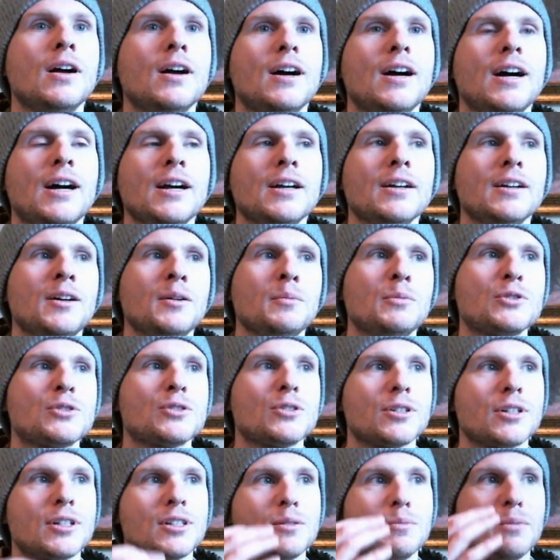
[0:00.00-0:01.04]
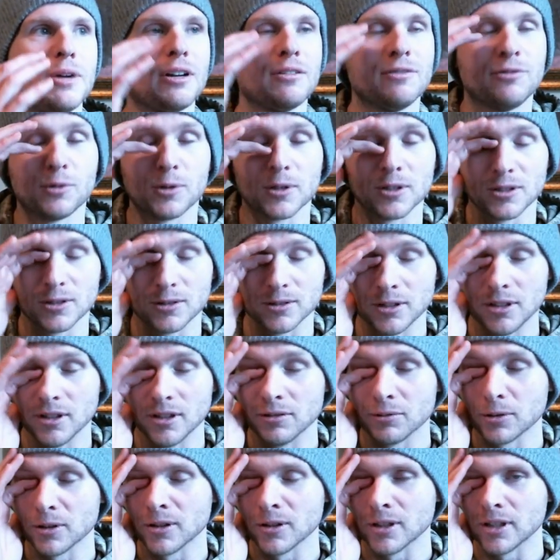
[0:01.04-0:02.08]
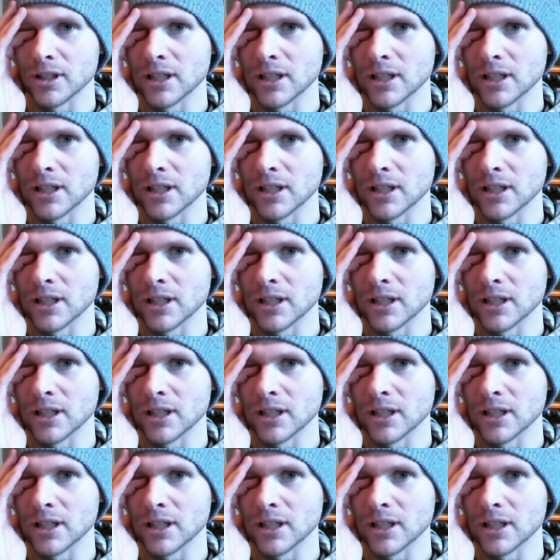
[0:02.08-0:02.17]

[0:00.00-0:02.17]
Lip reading: I almost look at the metaphor a little differently.